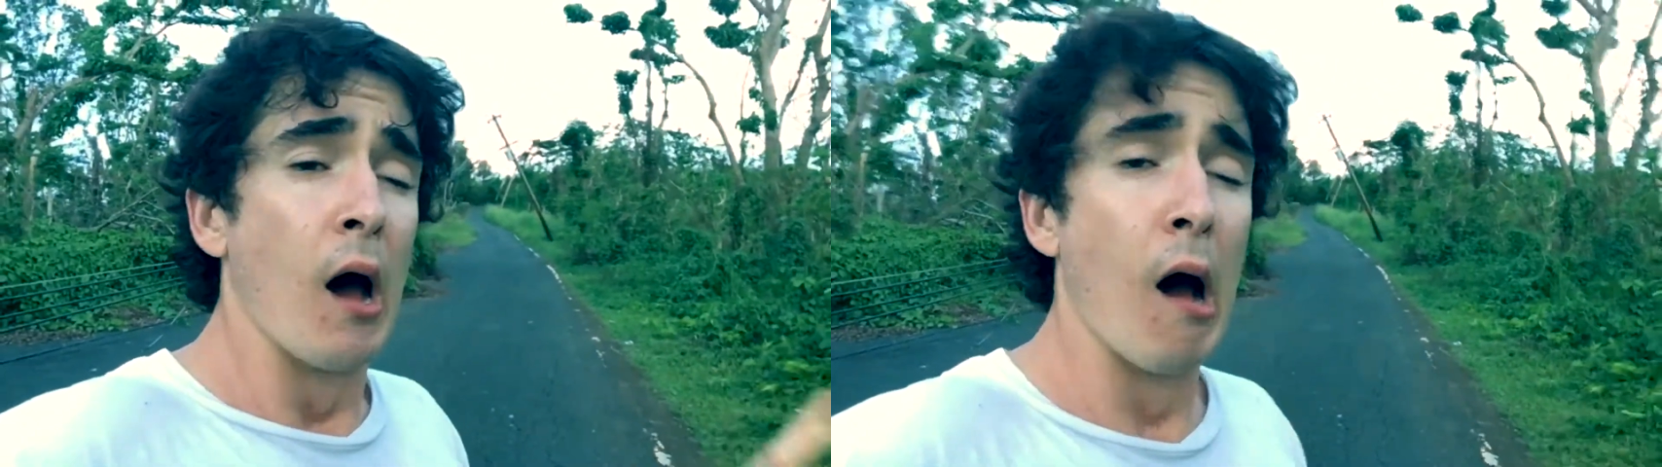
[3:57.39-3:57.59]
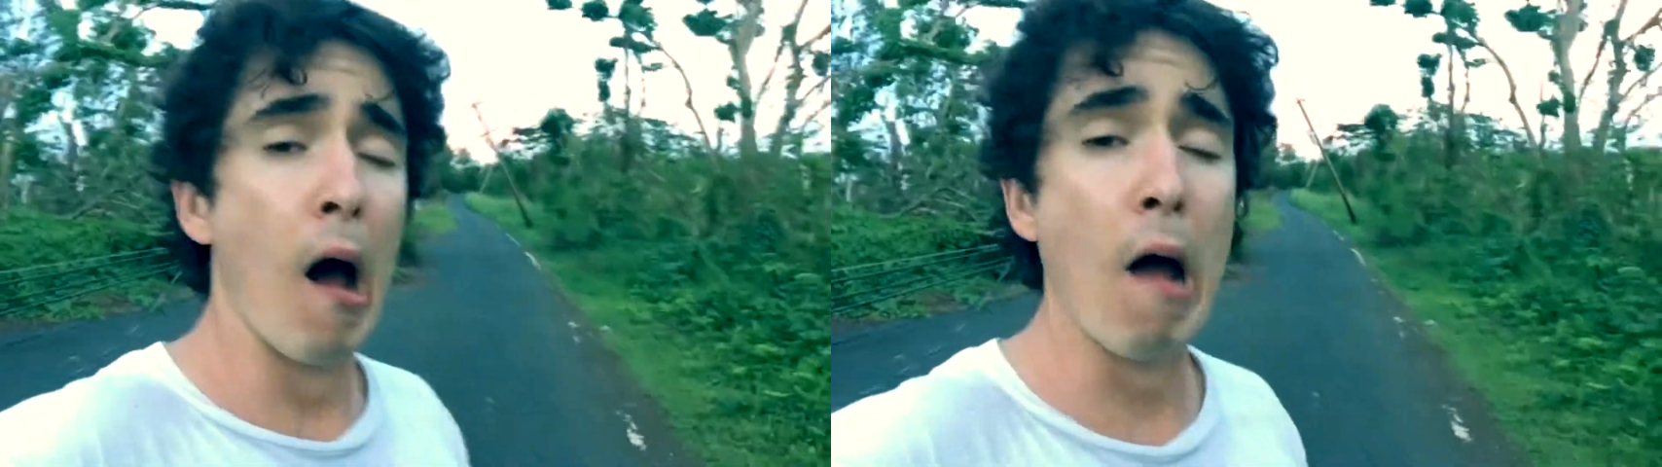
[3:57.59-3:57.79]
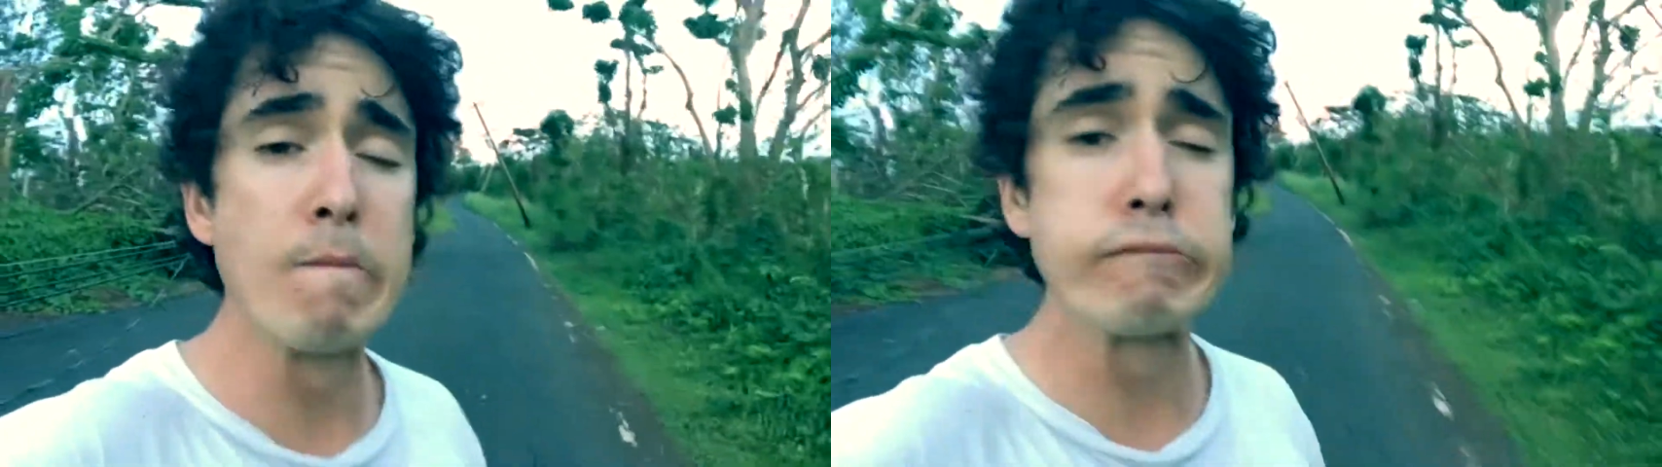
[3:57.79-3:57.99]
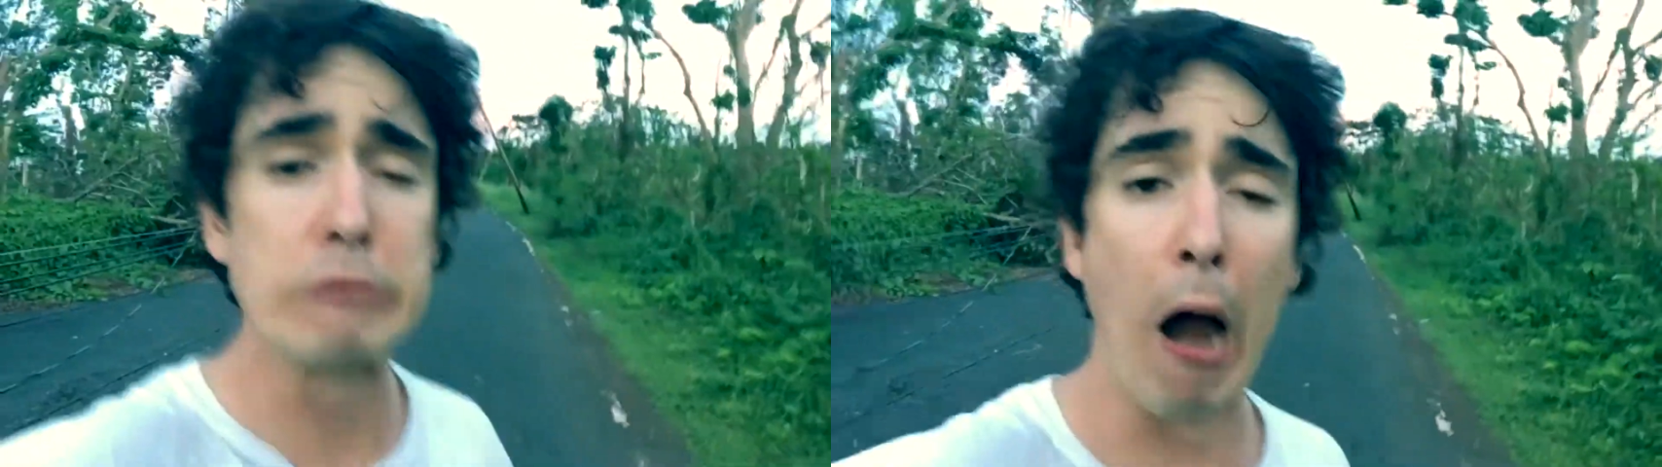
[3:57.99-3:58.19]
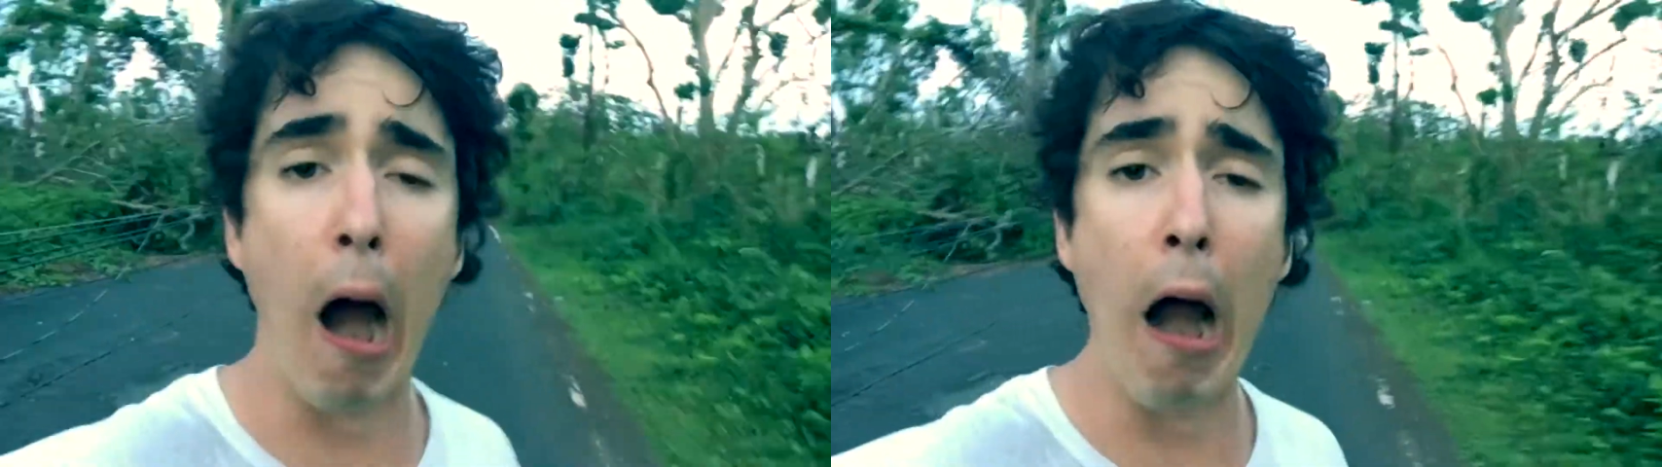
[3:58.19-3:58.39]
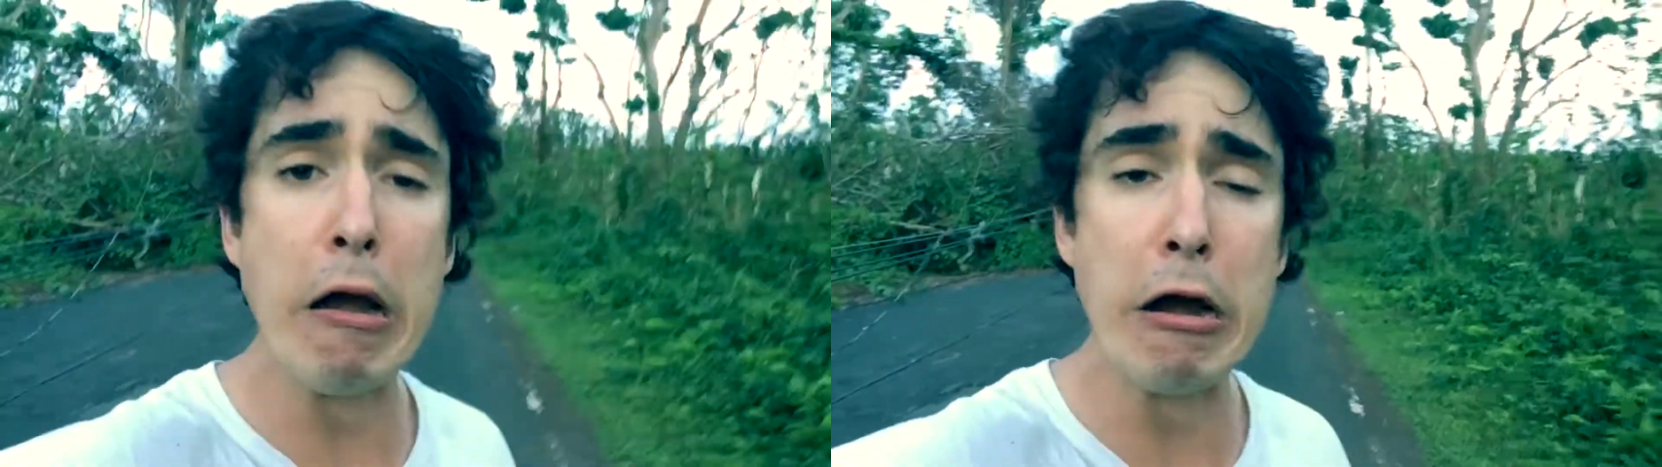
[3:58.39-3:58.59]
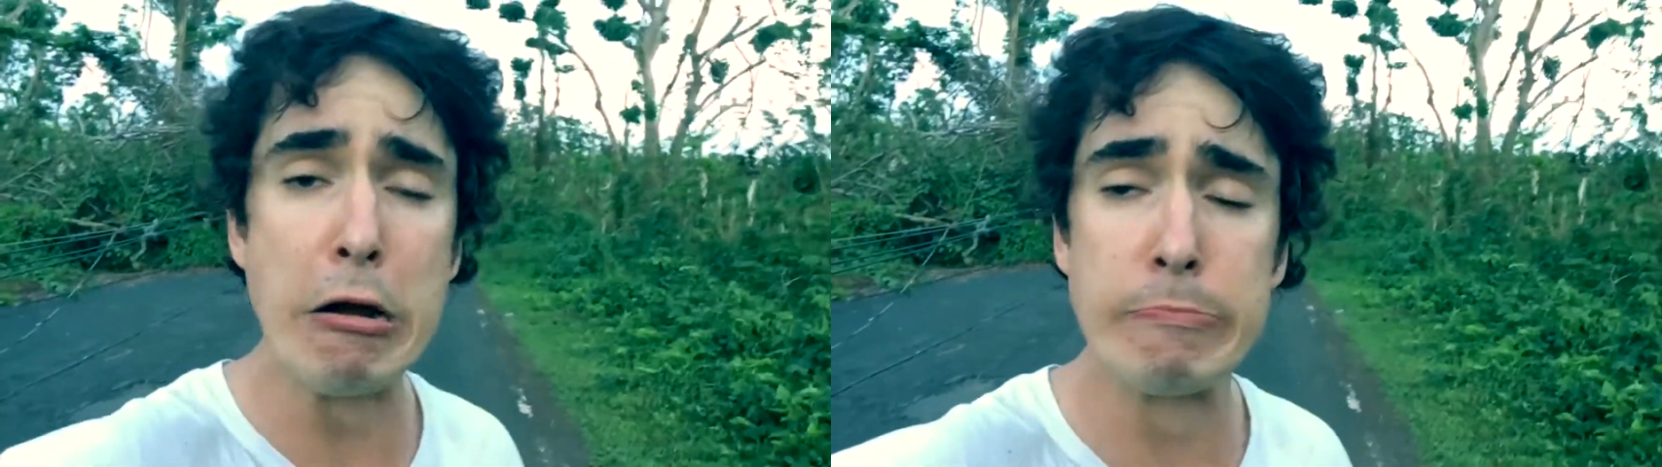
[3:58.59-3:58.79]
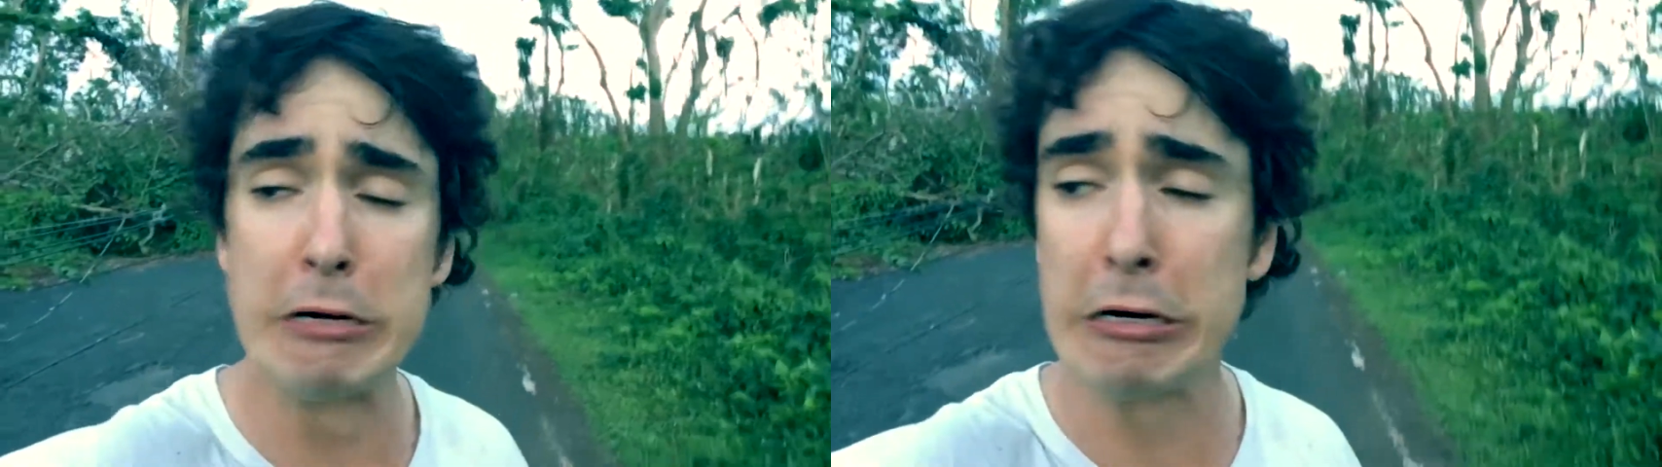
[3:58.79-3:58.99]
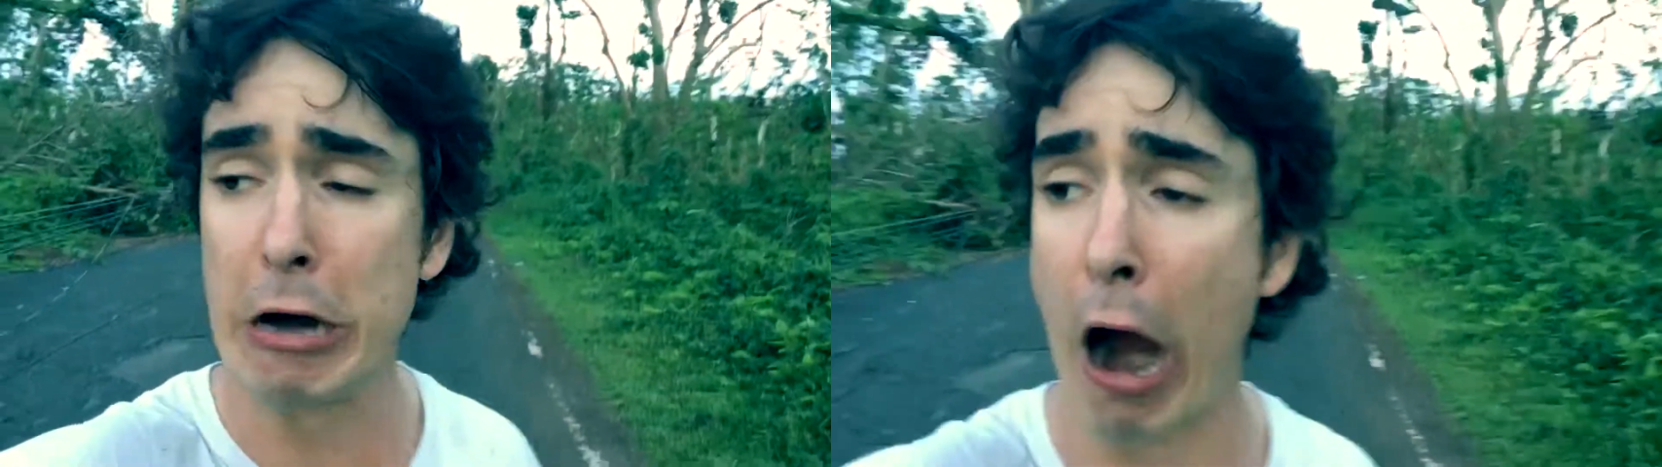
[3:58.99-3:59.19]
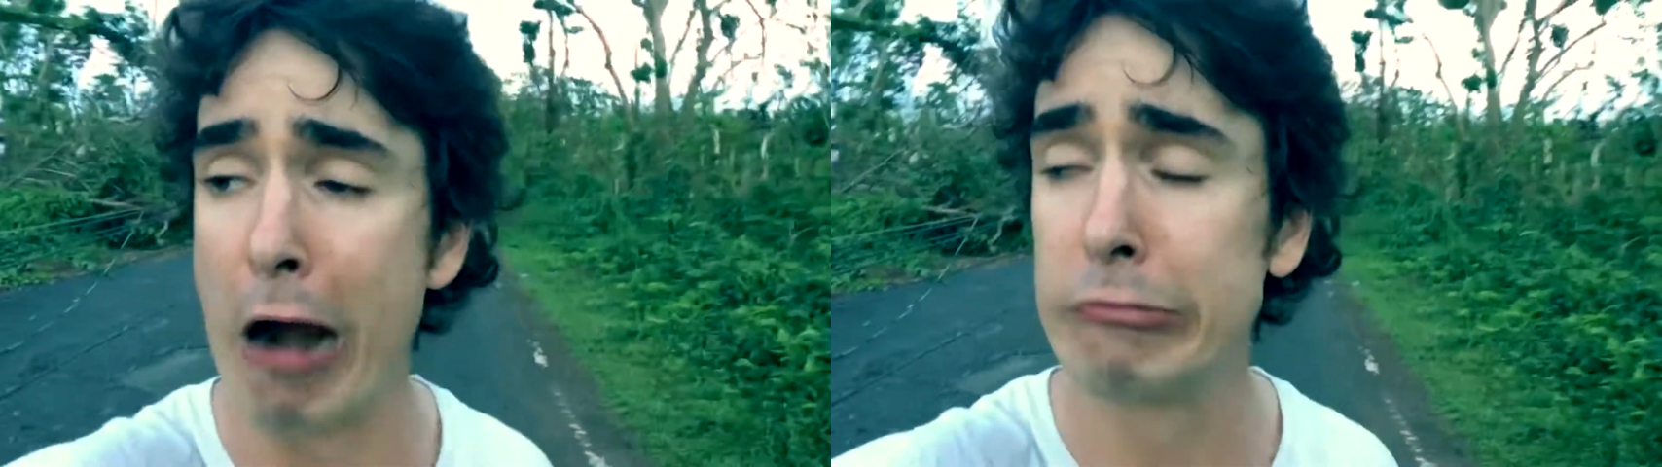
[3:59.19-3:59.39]
I'm tired
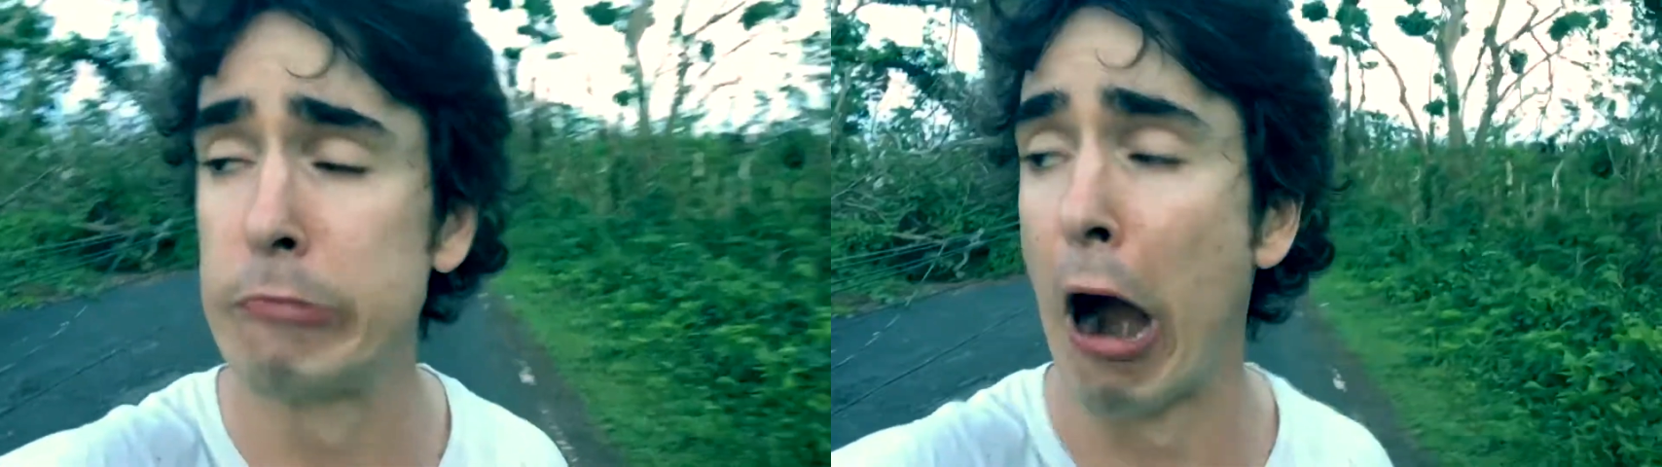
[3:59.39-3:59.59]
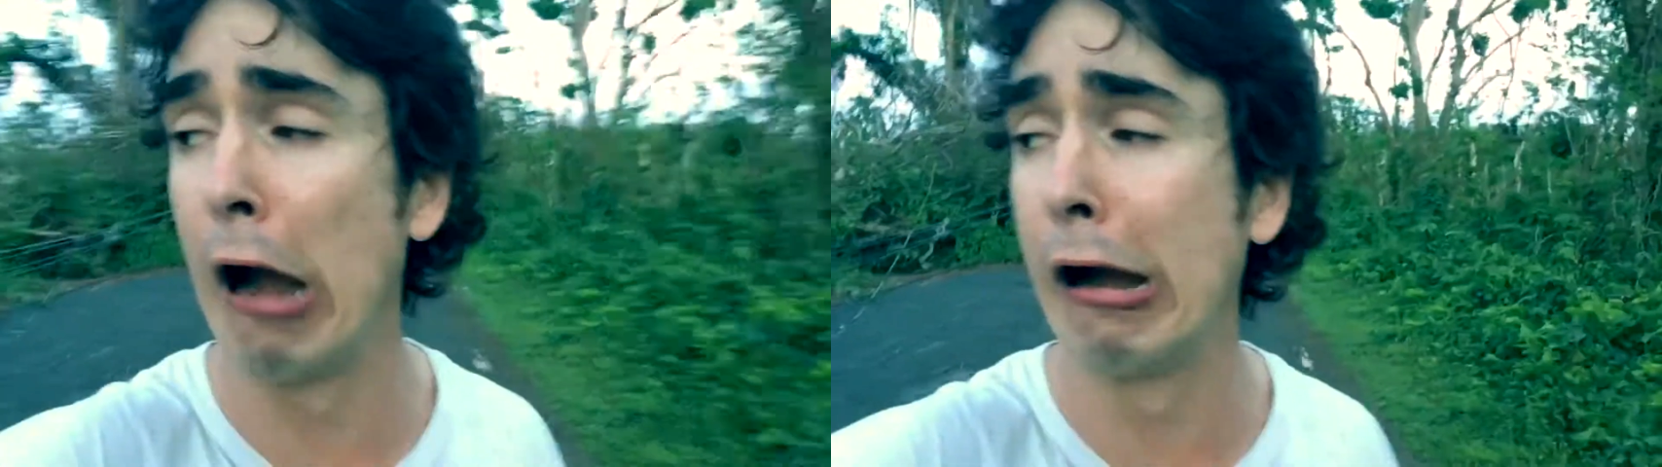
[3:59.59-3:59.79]
because my